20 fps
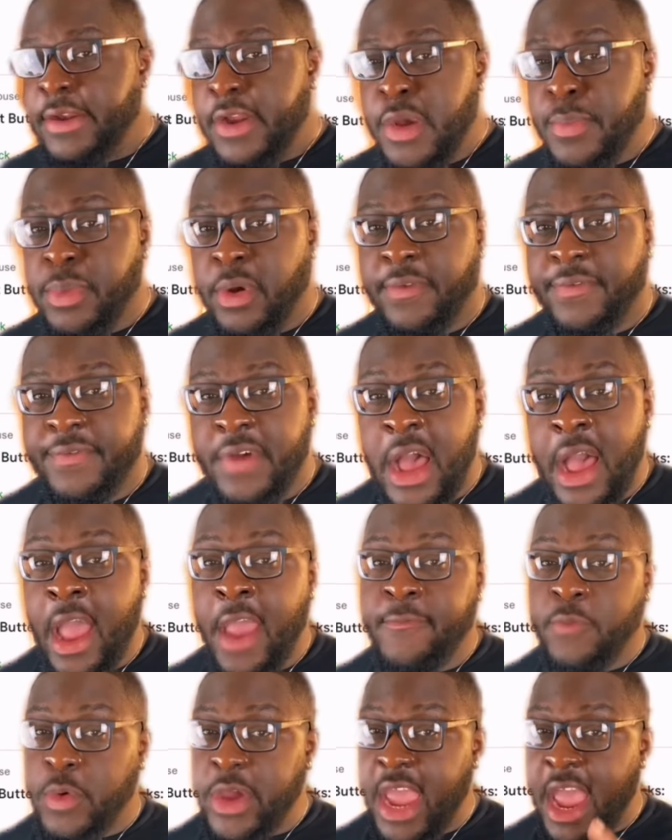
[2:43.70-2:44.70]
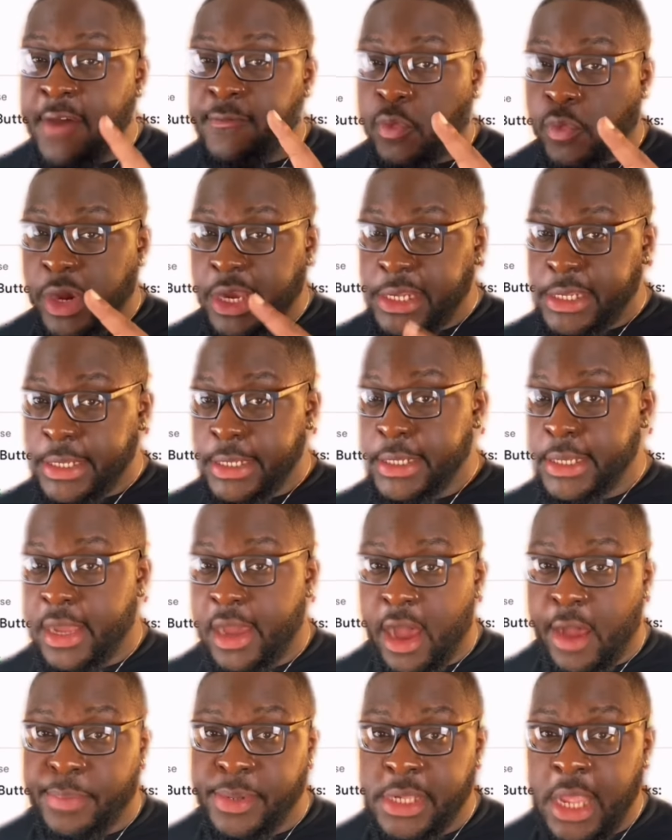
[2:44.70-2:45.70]
number five, we have Reese's
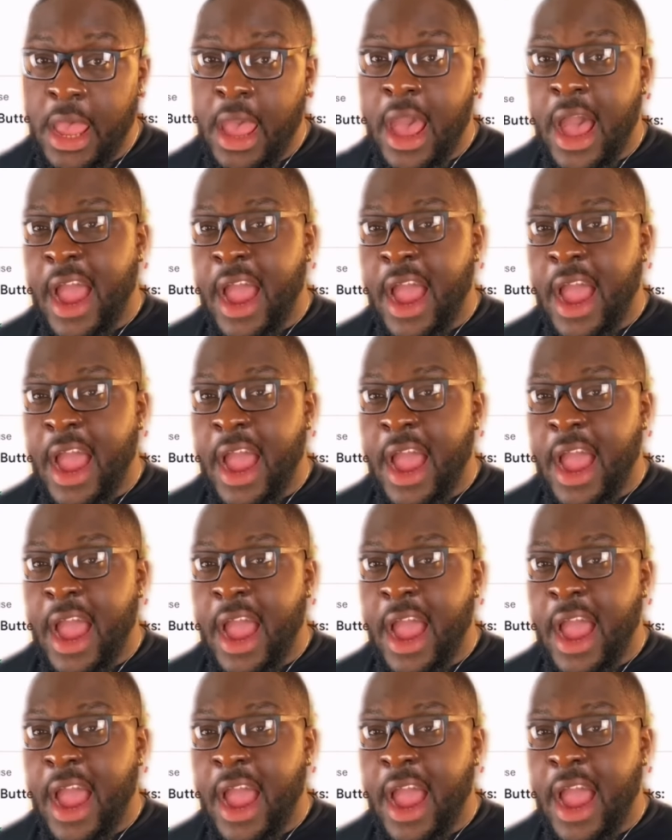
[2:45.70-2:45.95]
Cups.